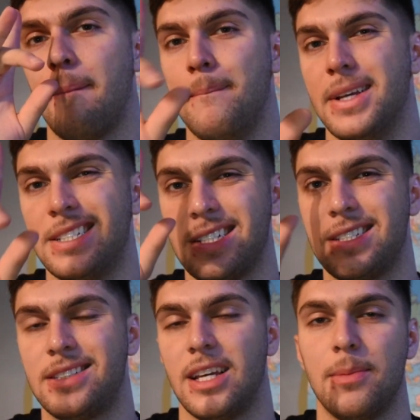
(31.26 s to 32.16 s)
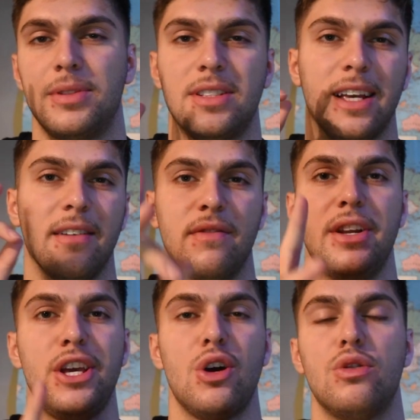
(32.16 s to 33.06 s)
business tips and
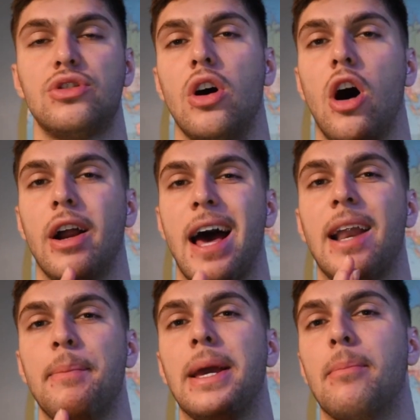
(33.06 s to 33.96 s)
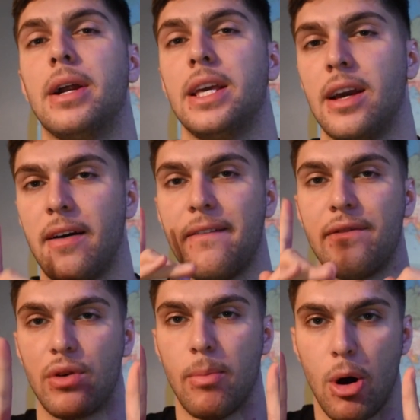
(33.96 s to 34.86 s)
videos on how to make money
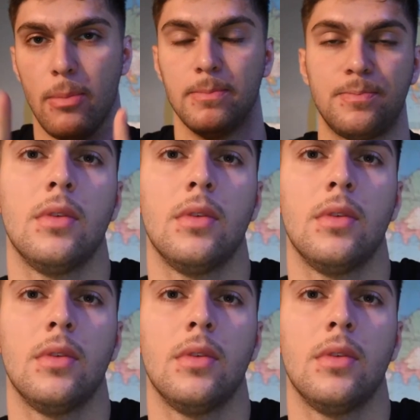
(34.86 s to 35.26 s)
from home.